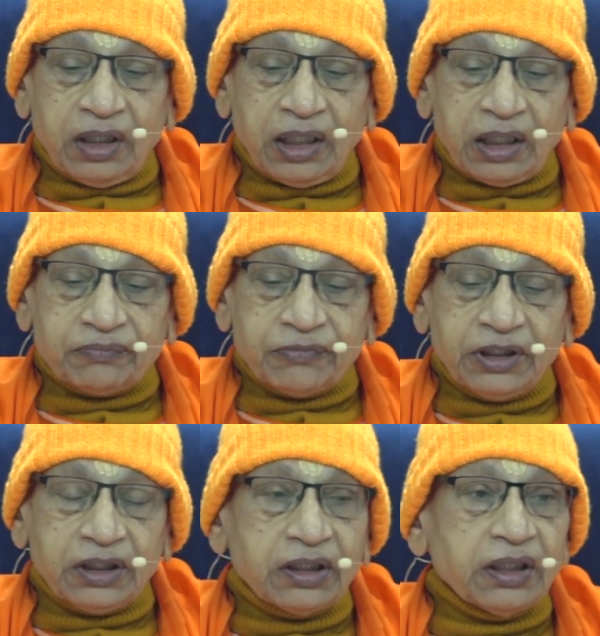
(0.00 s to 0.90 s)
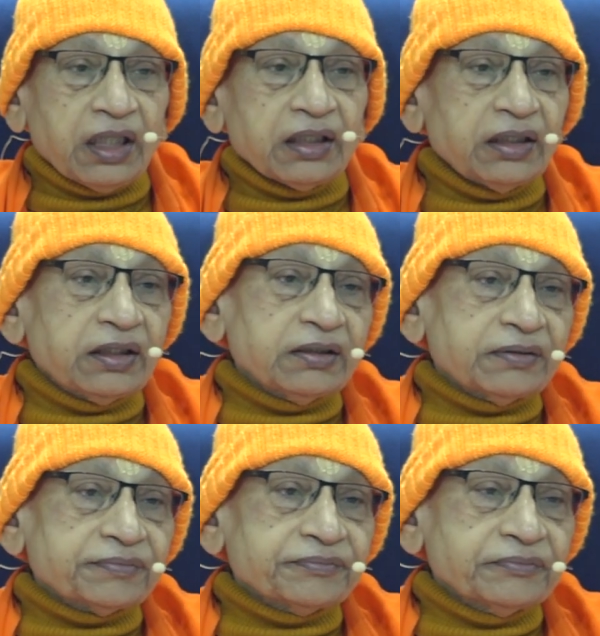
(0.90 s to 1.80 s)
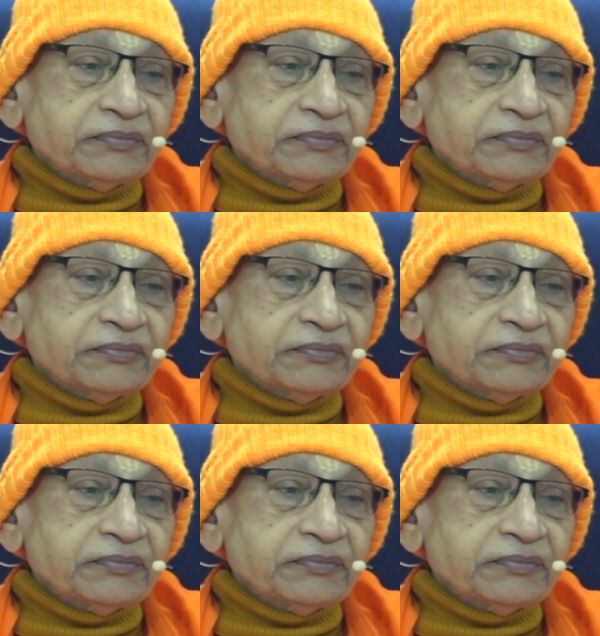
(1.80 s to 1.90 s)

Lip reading: atmani kriyana.